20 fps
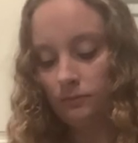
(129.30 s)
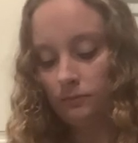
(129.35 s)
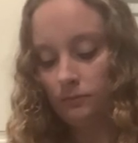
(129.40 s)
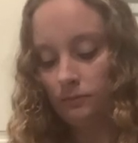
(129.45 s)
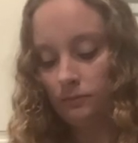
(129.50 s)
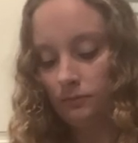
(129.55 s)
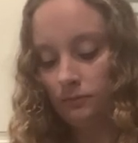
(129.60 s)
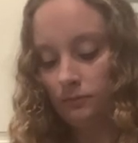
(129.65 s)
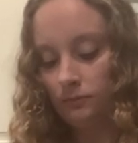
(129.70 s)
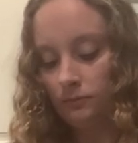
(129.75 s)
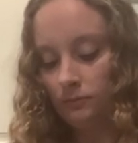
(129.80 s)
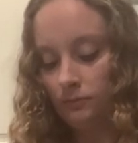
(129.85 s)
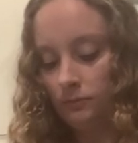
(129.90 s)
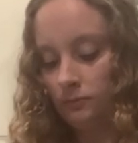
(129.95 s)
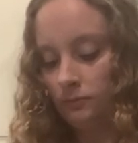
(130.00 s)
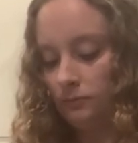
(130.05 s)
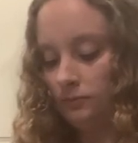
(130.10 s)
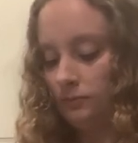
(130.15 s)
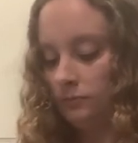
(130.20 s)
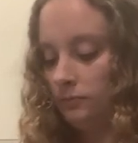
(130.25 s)

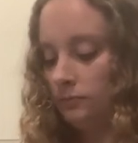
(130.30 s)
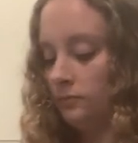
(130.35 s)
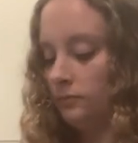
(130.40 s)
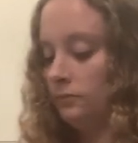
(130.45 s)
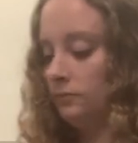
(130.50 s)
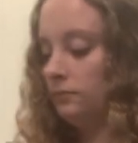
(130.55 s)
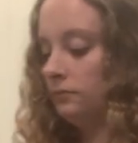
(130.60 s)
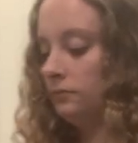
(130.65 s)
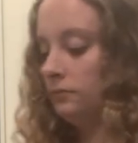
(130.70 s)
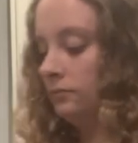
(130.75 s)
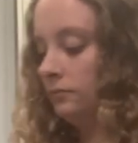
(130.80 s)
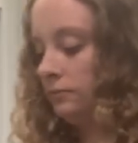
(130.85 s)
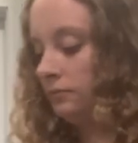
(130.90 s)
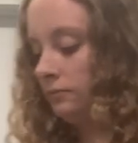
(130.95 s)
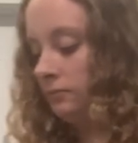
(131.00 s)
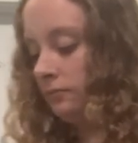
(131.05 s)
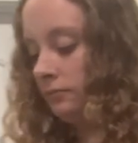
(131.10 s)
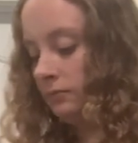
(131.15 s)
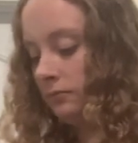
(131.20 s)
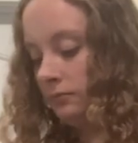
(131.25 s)

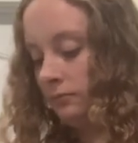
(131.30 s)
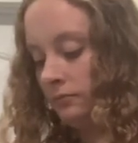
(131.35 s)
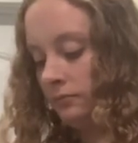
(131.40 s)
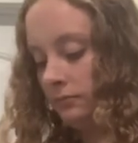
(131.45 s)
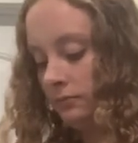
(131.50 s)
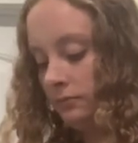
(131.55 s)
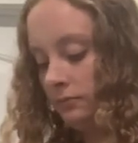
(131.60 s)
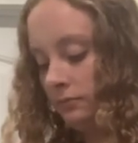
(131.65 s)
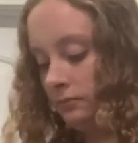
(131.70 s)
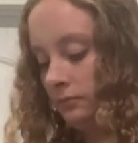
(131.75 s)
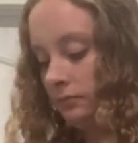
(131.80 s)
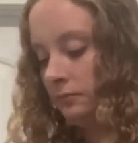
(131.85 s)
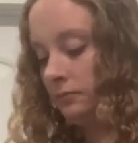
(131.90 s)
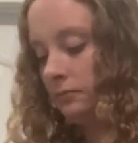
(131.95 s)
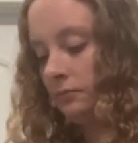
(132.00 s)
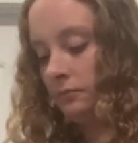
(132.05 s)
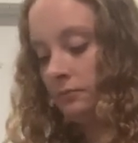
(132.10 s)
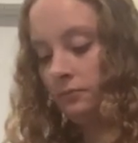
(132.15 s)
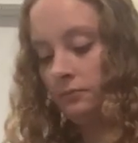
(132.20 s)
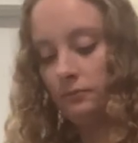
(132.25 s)

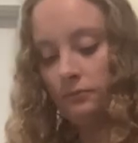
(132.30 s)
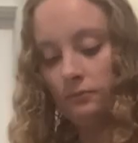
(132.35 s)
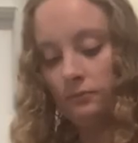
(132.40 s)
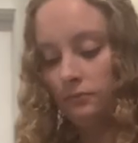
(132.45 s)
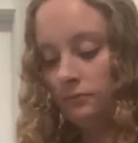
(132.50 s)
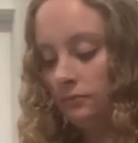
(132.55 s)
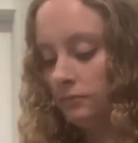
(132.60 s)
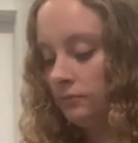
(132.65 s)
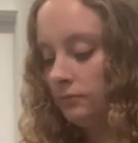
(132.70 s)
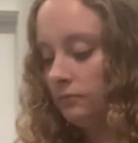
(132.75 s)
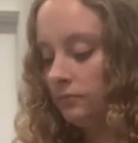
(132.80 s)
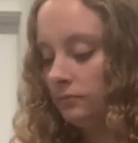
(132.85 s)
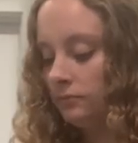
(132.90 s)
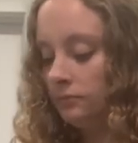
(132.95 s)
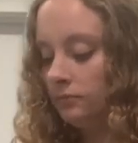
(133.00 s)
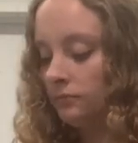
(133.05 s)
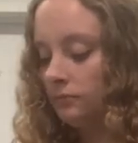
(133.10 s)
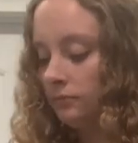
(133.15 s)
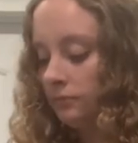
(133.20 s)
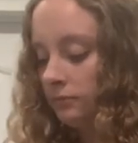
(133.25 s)

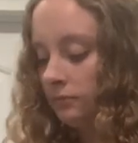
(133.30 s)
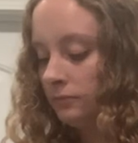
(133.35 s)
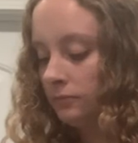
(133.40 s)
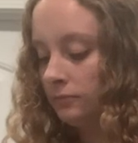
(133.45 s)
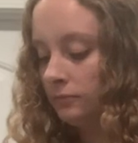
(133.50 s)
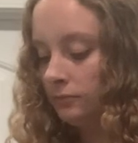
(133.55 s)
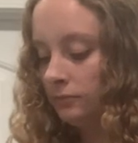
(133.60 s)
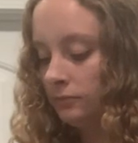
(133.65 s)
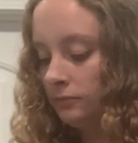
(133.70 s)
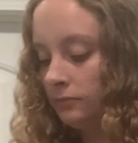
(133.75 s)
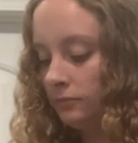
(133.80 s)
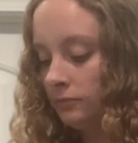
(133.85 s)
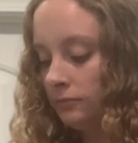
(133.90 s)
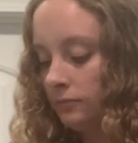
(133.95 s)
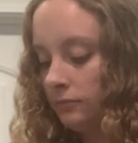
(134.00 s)
[no speech]